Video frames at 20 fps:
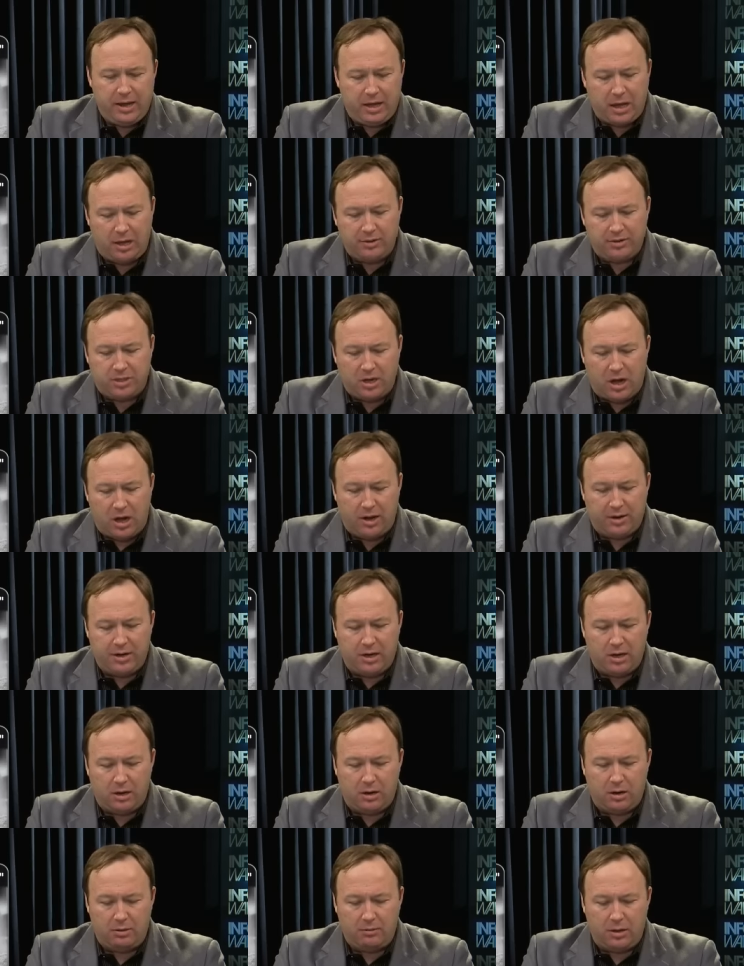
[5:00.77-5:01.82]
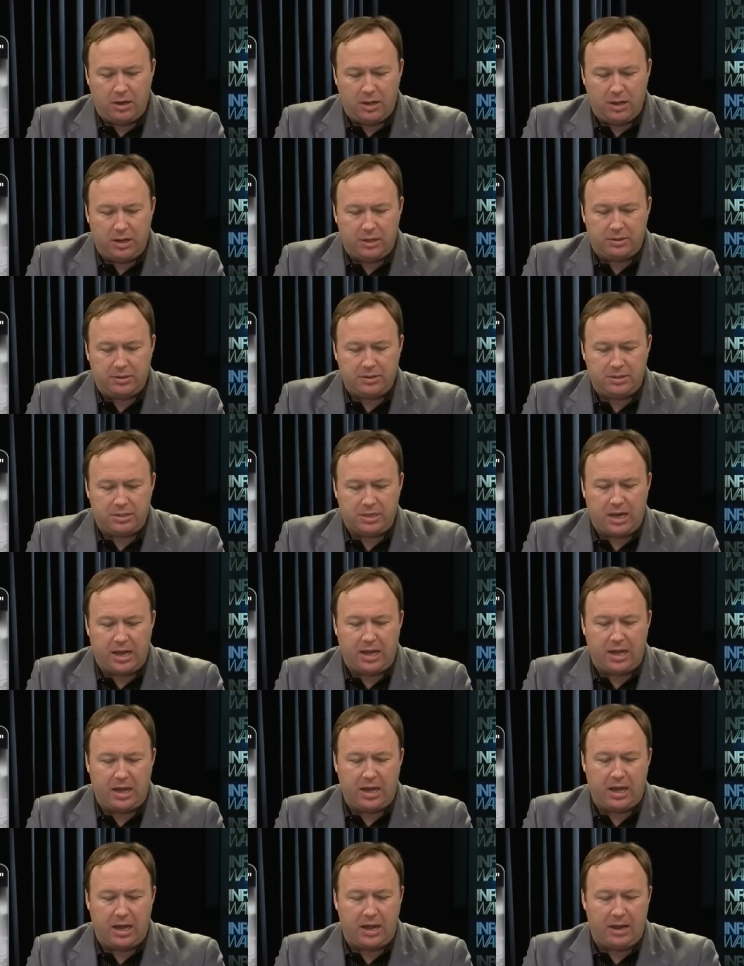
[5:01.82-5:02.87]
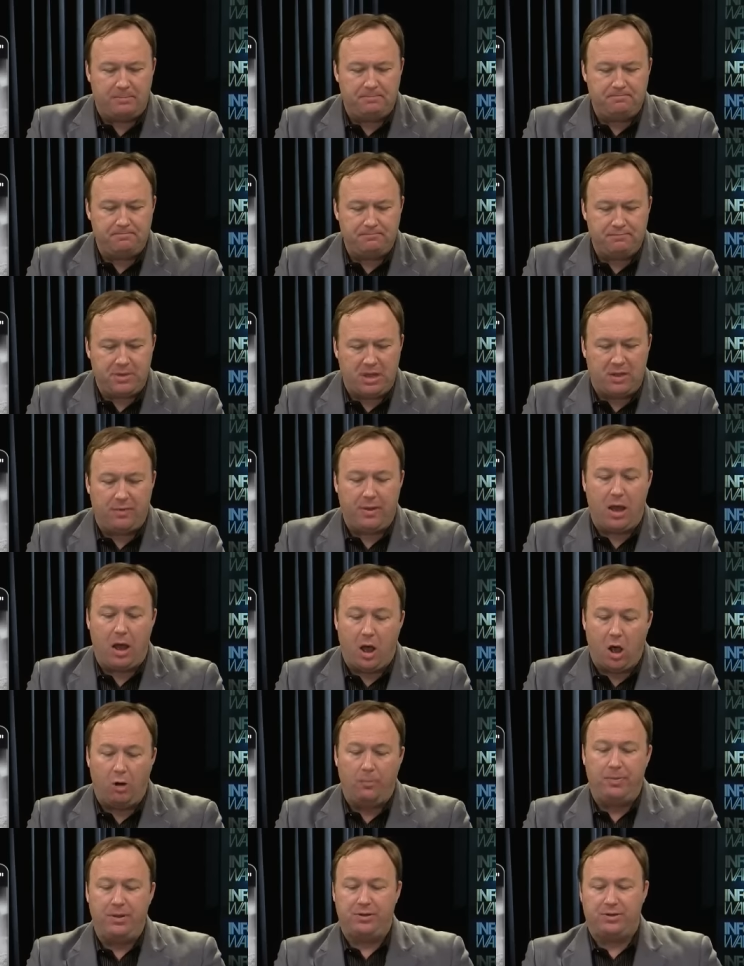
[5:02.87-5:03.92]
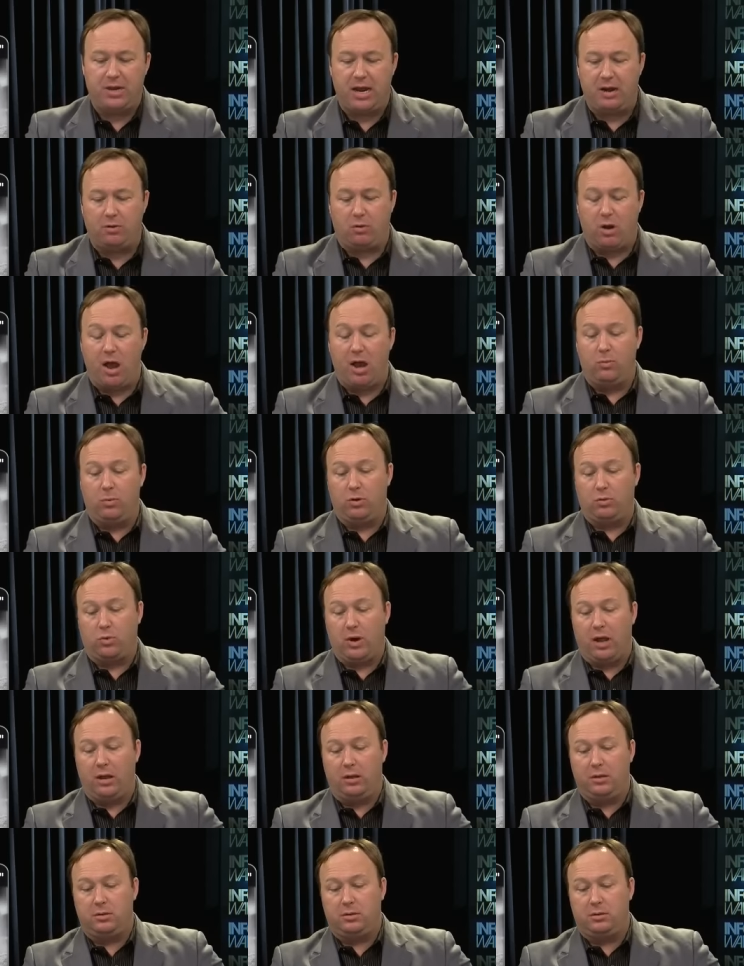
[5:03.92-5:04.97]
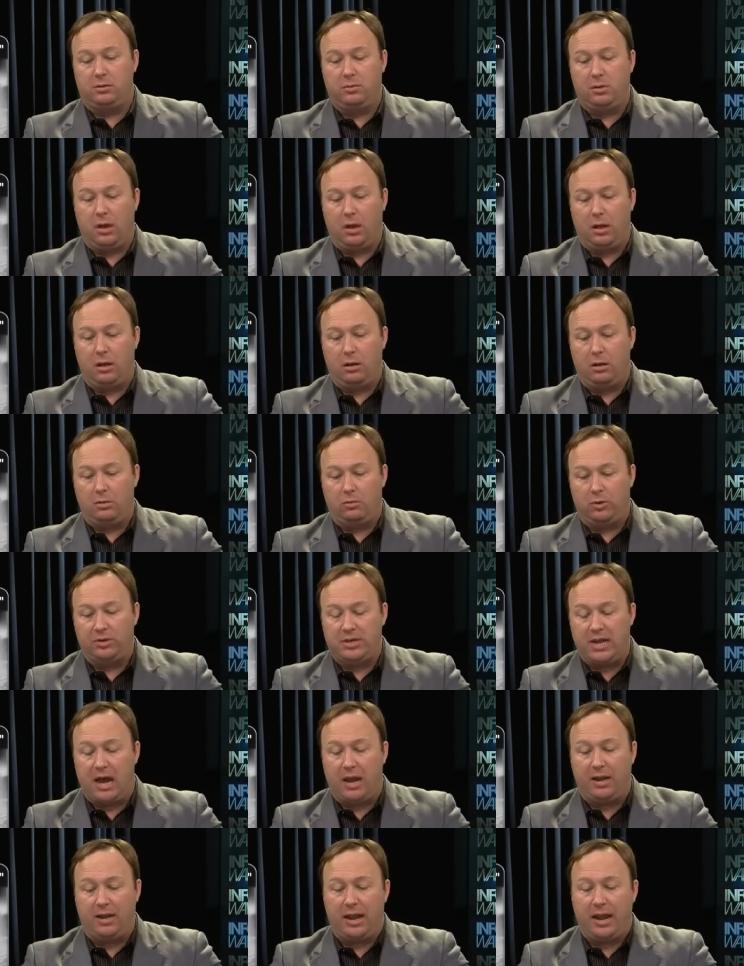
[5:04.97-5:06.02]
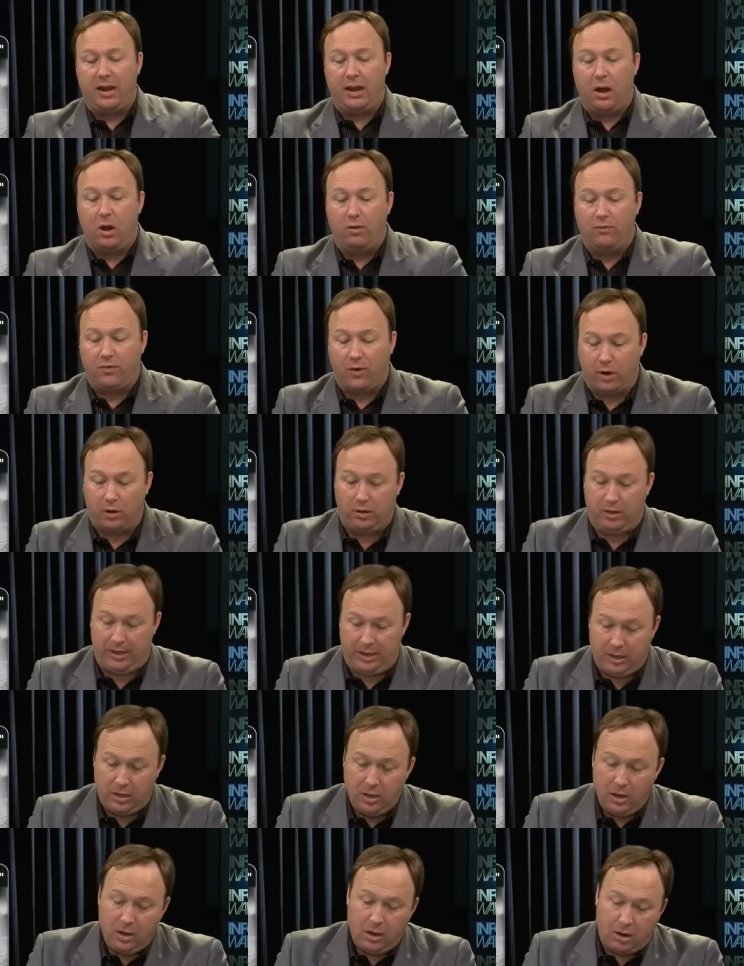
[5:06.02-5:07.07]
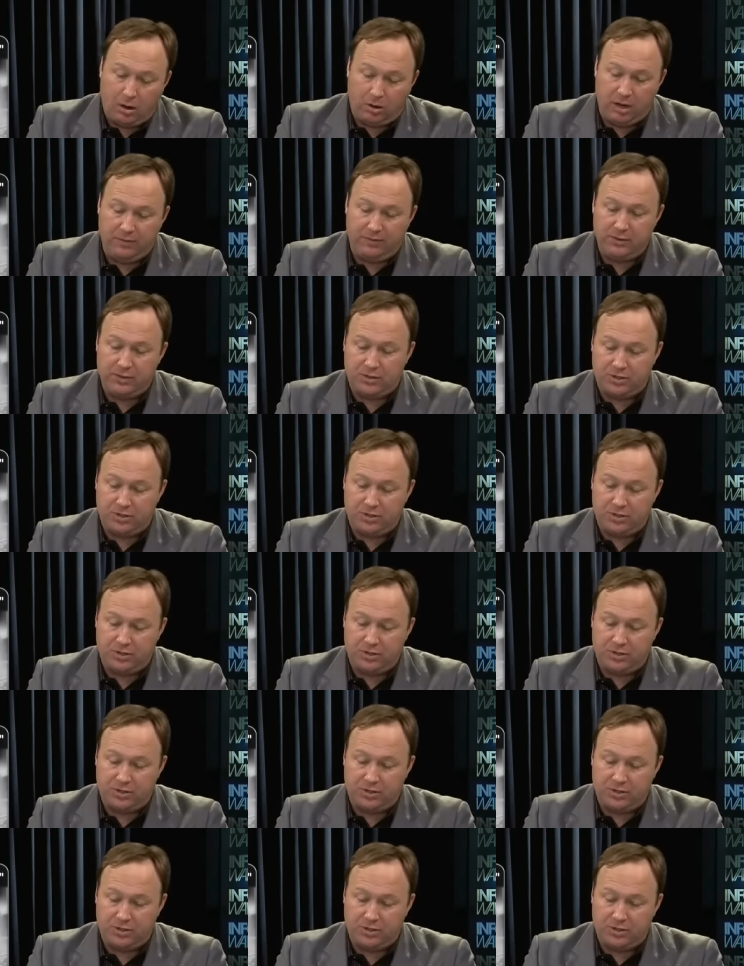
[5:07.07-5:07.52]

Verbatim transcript: It goes on here to say, in the hope that Tehran would retaliate overtly or even